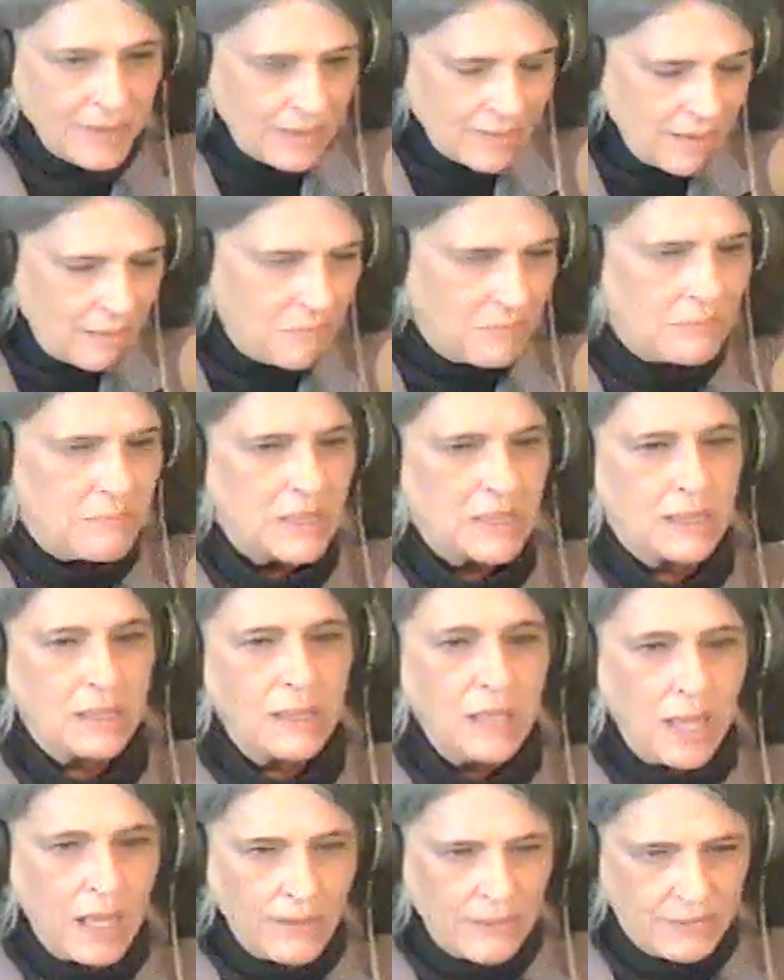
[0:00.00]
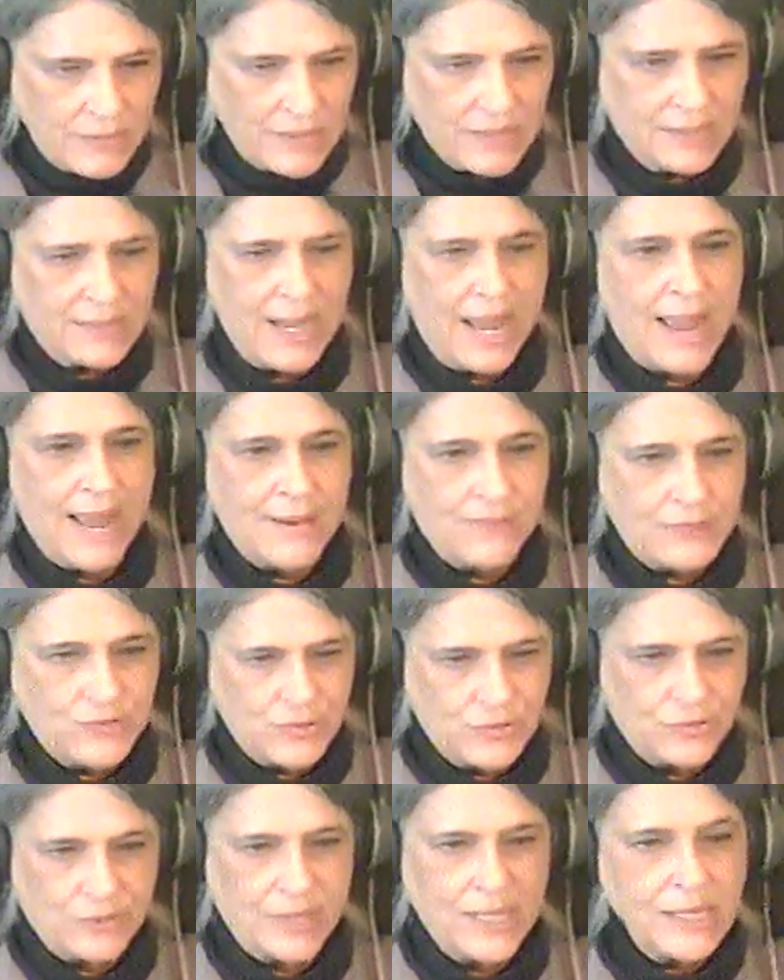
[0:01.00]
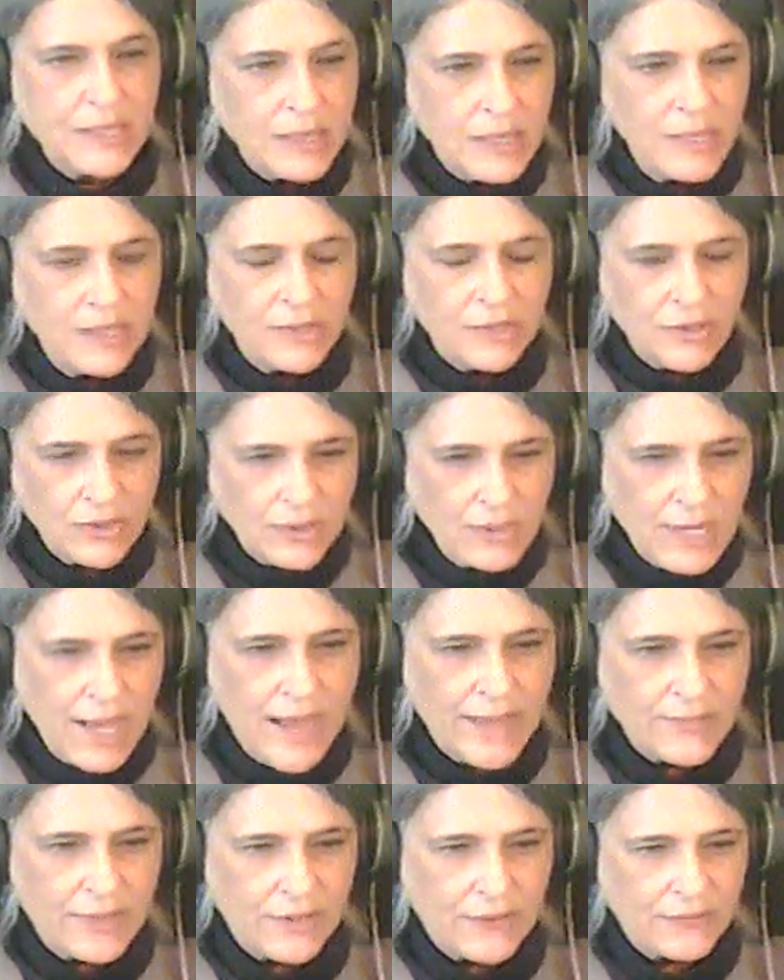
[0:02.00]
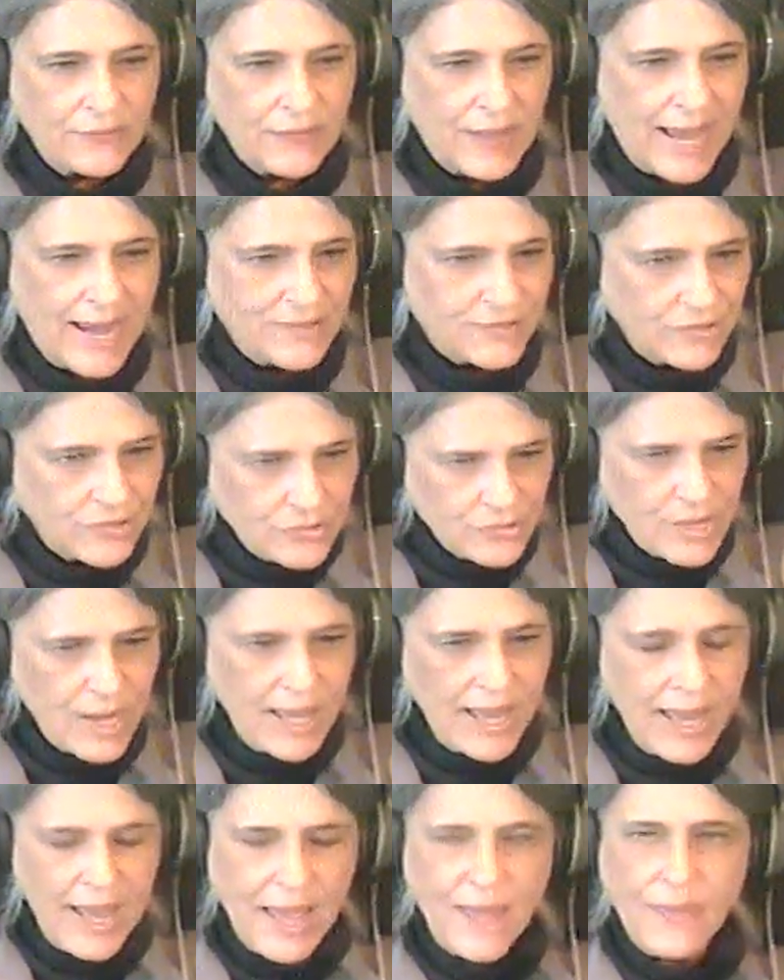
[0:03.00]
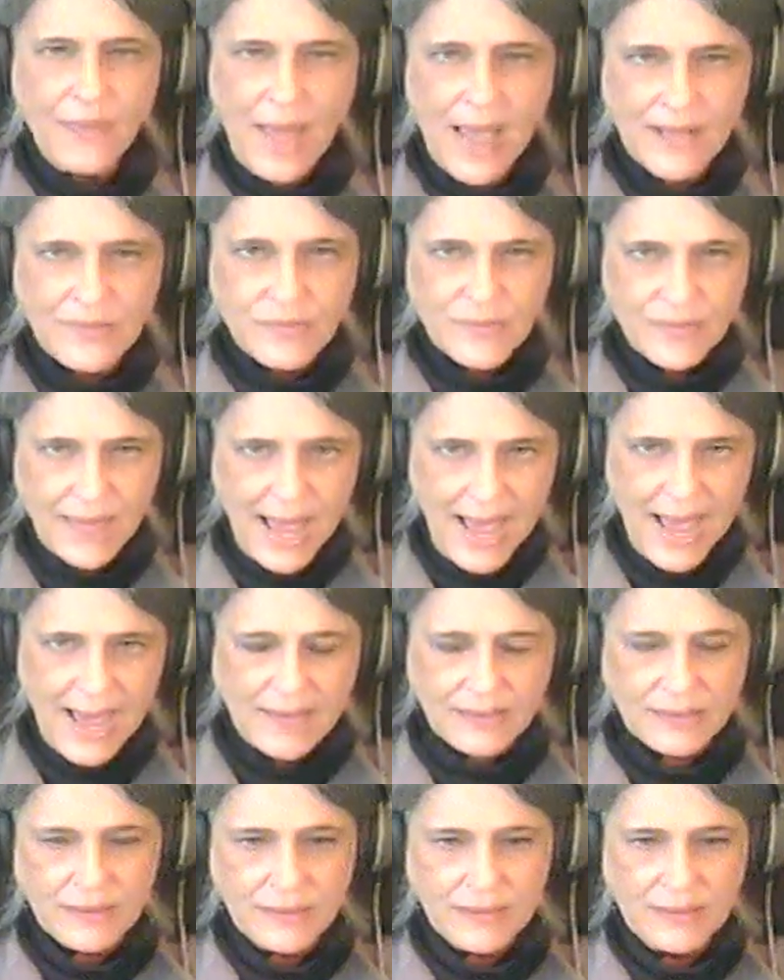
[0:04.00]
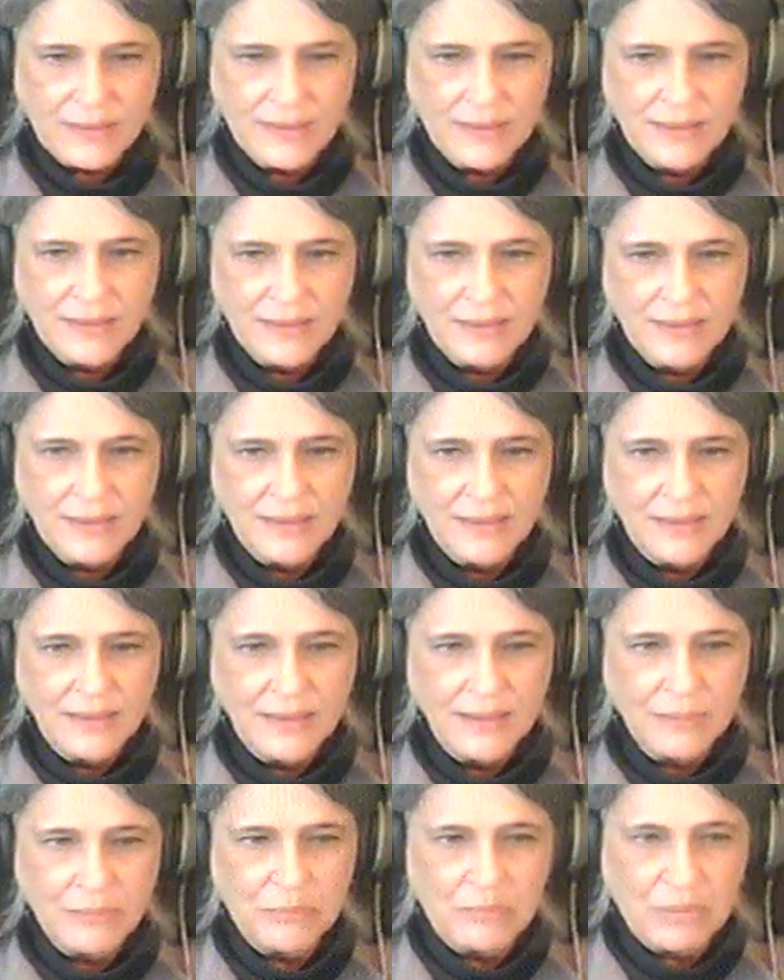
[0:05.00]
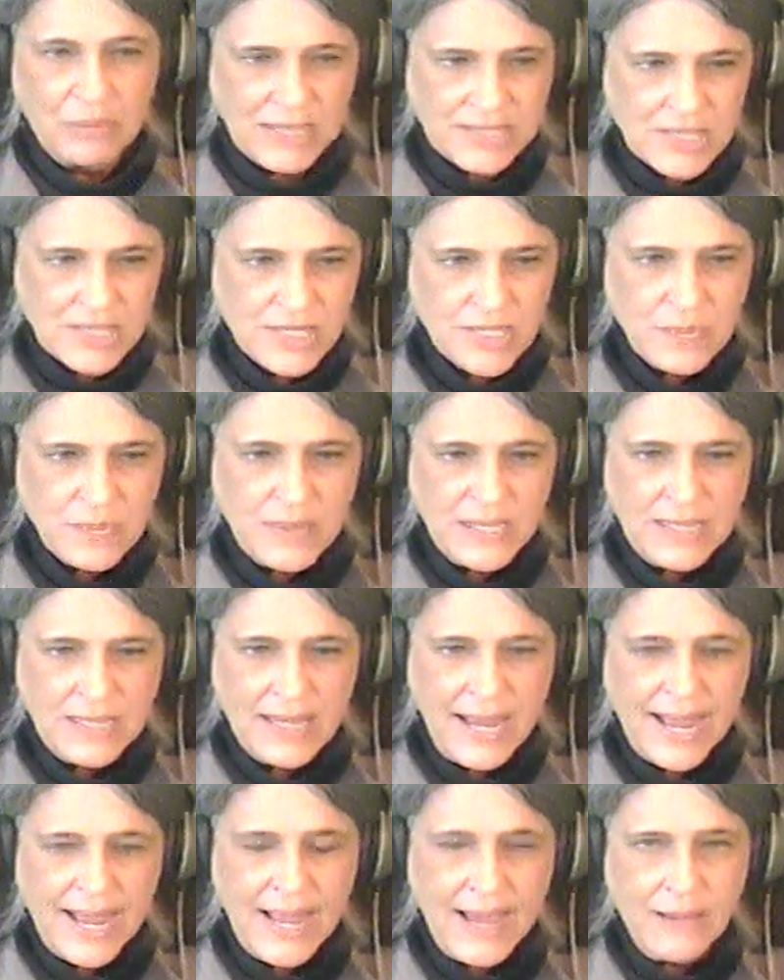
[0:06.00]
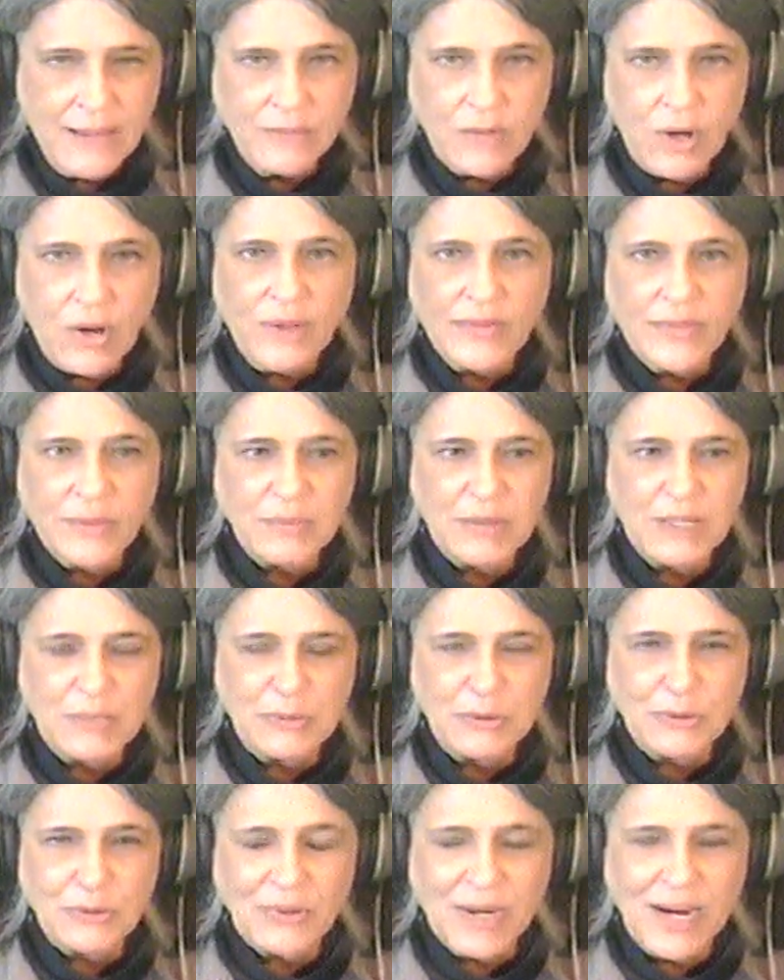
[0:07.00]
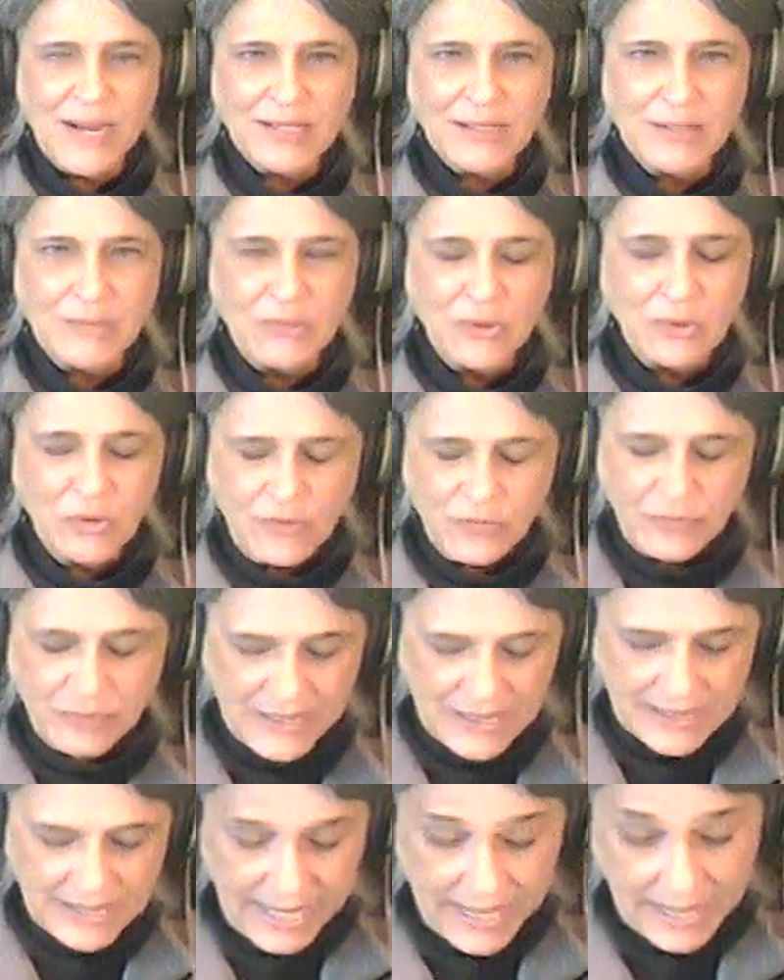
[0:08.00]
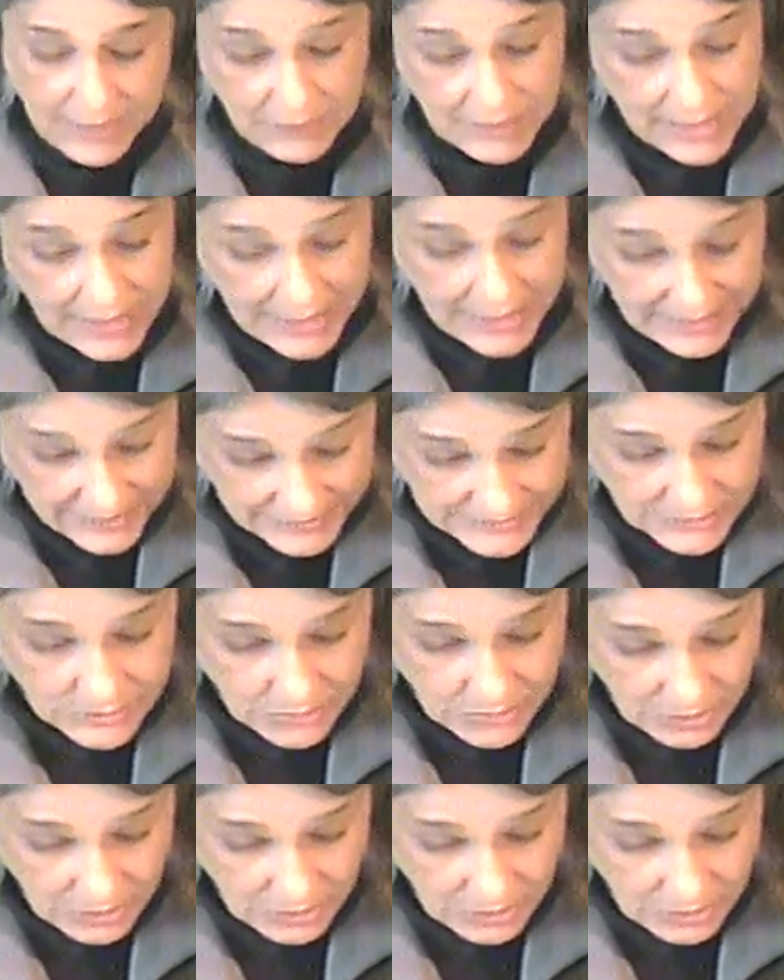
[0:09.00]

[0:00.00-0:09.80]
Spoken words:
in the middle of the damn street, turn on their flashers, and that's that. Buses be damned, all the people trying to move be damned. It's